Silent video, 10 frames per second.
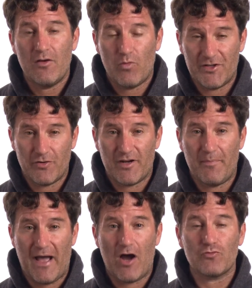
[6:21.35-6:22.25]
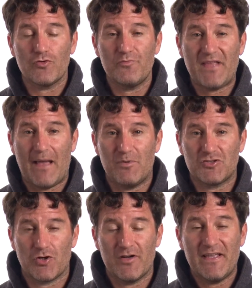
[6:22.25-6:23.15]
when you're at about room
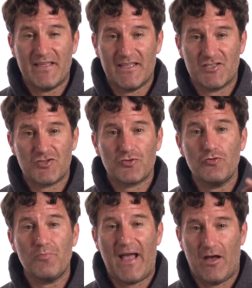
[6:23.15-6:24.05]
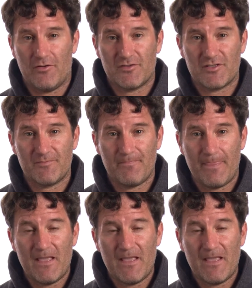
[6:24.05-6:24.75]
temperature is 2 pounds.